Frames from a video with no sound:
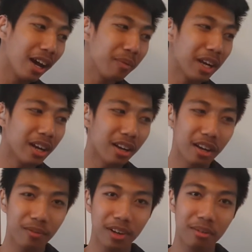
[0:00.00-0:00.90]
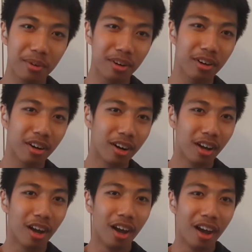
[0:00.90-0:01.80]
and we had a flavor
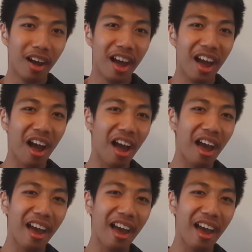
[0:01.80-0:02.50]
uh,